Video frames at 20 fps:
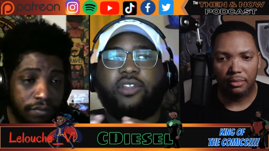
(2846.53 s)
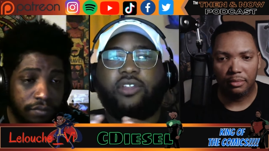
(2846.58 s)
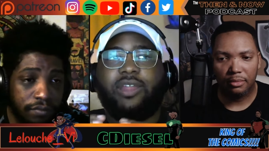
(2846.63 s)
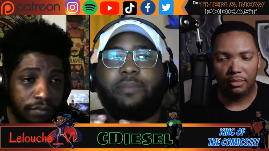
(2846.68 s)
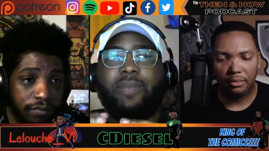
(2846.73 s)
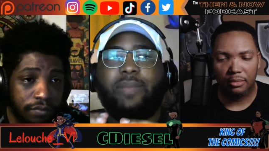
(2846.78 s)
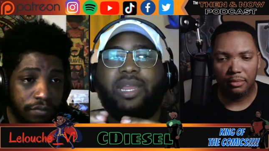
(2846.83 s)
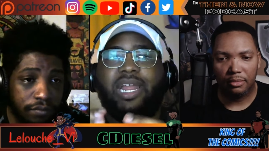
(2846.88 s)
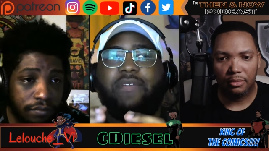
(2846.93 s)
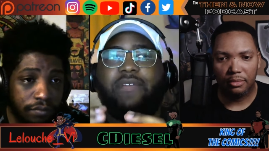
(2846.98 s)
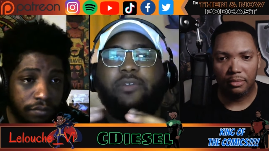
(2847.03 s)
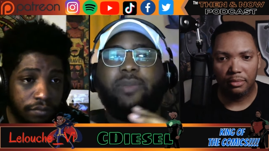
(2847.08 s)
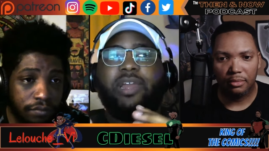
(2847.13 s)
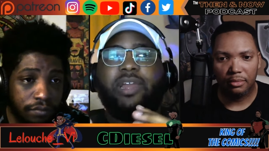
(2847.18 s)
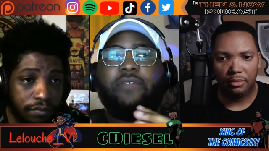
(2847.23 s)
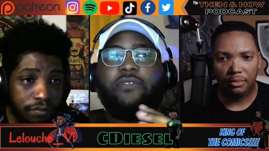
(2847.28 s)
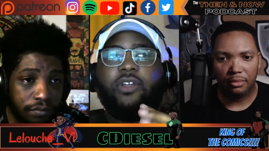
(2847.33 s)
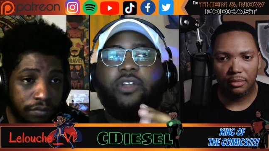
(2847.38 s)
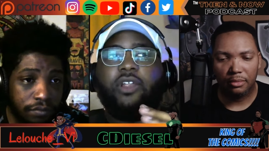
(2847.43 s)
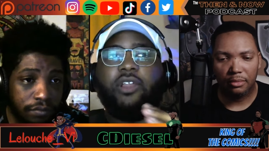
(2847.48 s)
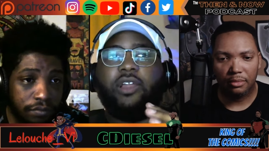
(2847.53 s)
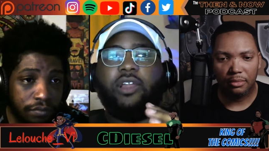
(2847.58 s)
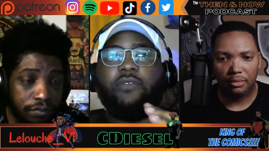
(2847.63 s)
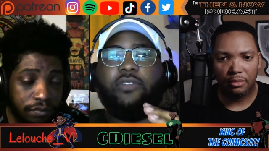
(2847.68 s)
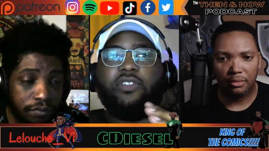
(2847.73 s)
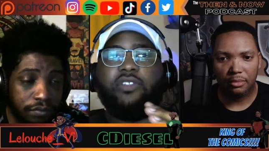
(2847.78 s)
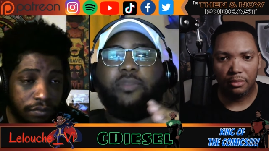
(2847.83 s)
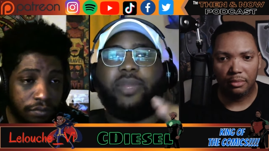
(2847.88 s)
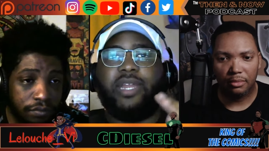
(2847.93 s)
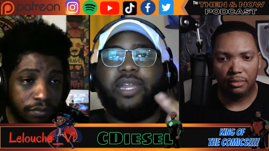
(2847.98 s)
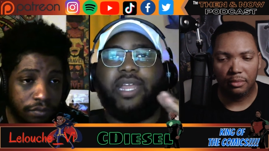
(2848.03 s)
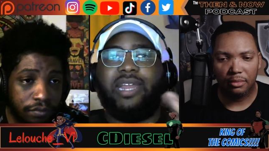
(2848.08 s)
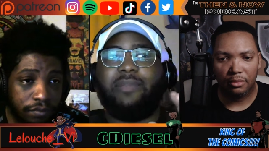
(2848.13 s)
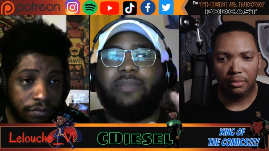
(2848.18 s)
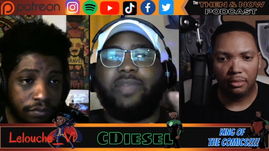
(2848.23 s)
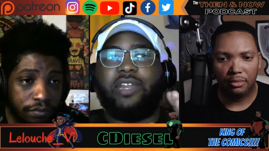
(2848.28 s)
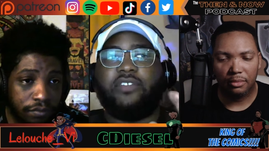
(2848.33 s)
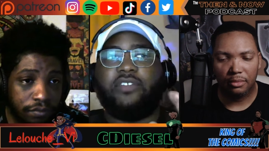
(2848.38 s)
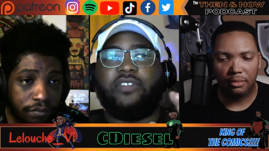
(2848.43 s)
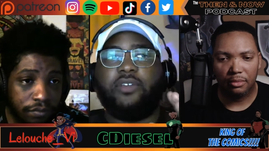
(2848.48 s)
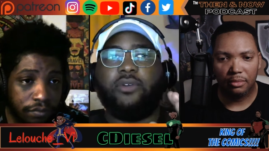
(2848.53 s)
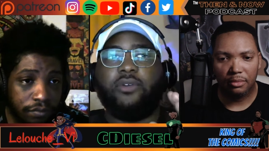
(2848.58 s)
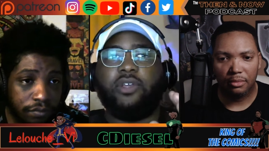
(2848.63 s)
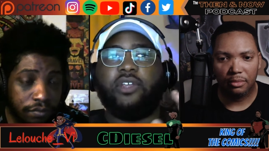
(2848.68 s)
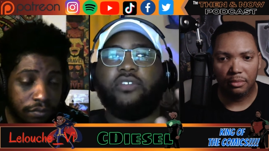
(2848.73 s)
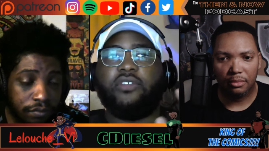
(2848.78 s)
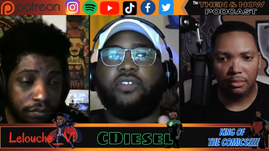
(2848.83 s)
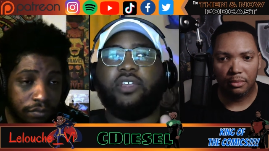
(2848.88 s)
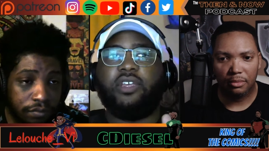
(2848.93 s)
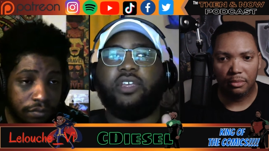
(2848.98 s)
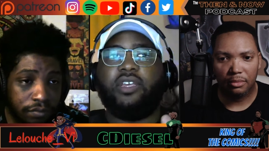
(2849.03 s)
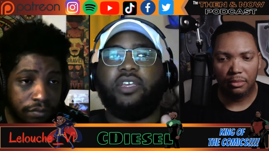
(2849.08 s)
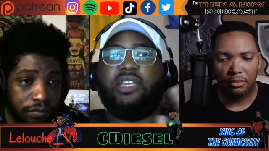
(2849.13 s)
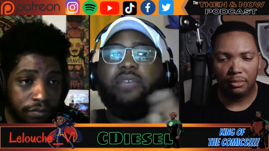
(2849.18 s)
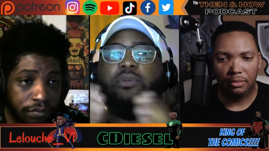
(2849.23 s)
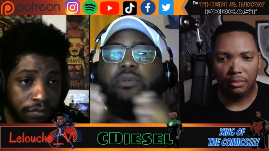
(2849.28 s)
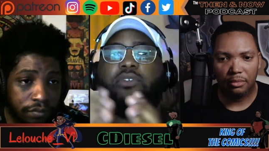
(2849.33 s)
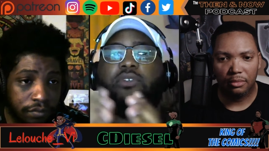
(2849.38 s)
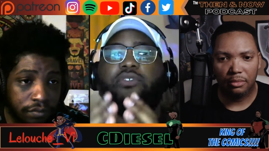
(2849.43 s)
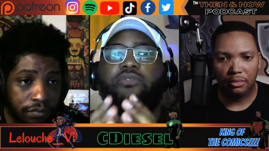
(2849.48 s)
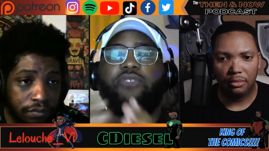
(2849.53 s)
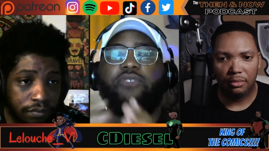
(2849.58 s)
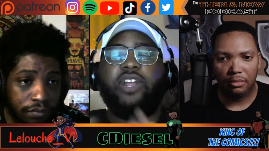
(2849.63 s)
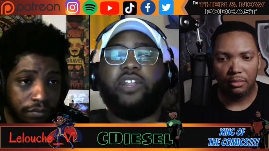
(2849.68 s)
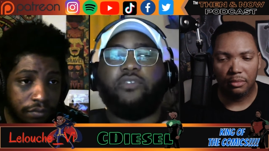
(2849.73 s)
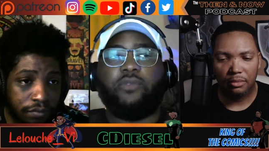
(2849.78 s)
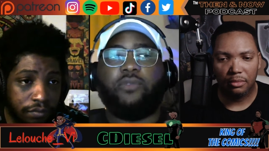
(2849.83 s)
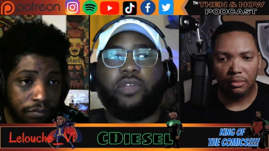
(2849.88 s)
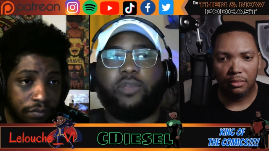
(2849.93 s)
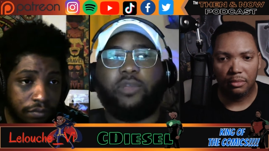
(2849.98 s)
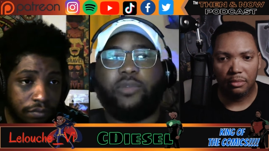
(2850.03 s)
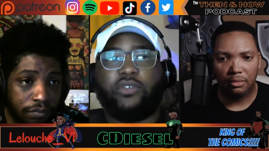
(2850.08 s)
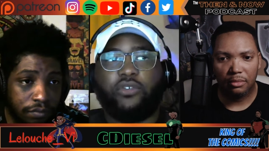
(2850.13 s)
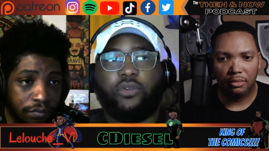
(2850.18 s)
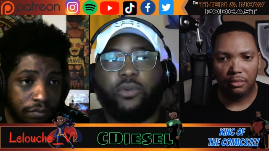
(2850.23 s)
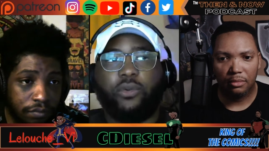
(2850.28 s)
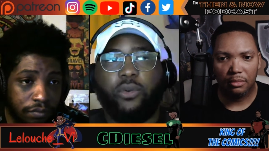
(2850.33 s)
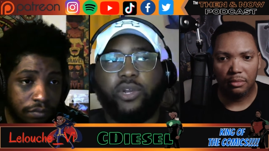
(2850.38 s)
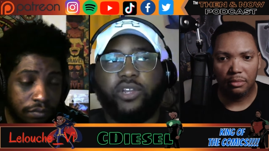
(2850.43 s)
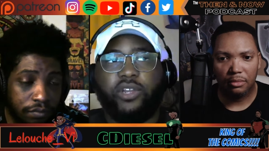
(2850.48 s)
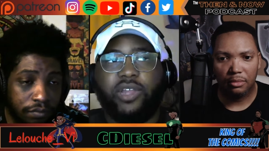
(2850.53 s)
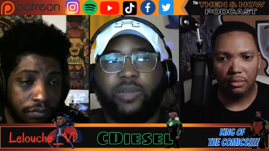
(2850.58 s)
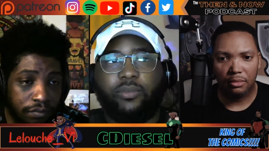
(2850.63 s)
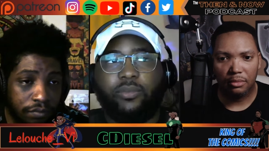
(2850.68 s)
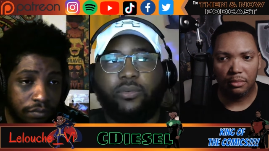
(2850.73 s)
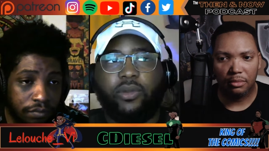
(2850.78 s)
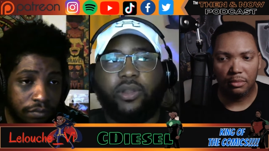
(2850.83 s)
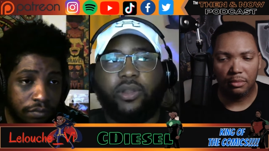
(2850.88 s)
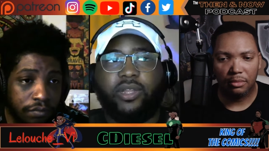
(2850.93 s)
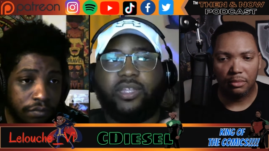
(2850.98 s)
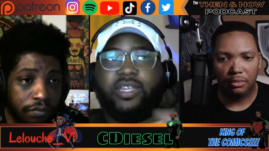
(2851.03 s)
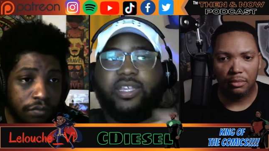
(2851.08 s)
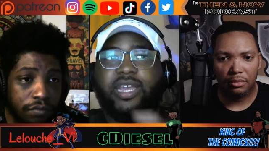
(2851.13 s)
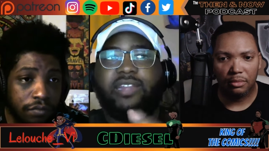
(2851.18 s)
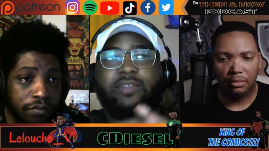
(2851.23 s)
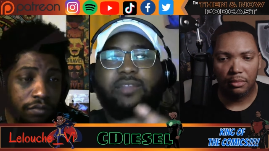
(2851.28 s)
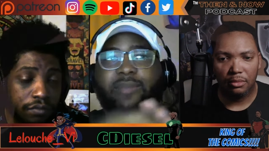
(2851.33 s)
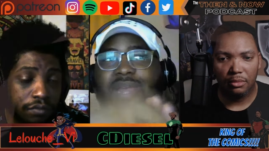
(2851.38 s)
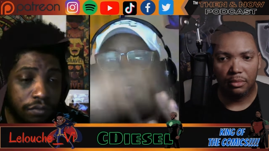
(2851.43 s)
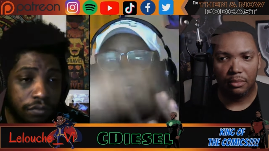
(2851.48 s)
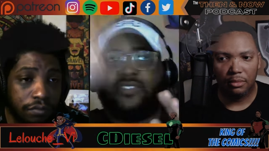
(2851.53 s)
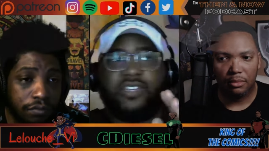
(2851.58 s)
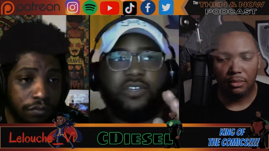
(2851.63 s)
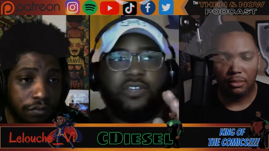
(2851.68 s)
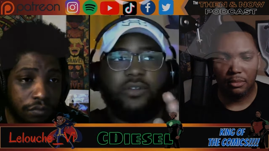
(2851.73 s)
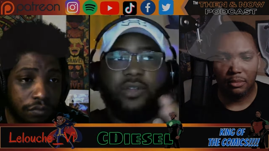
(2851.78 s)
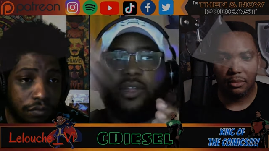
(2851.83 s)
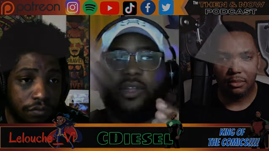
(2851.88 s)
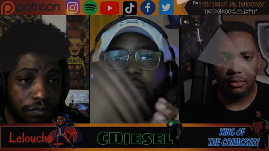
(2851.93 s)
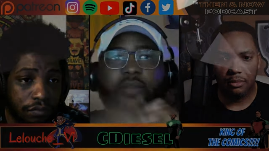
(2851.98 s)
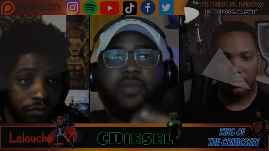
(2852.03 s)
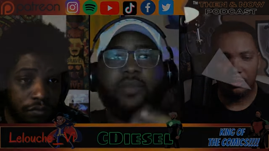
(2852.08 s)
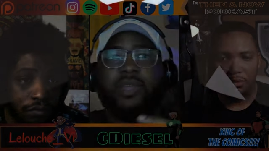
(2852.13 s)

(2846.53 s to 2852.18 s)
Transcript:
Speaker 1: that made everybody fall in love with him in the animated series, he was friends with Commissioner Gordon at that point. Like he had the bat signal of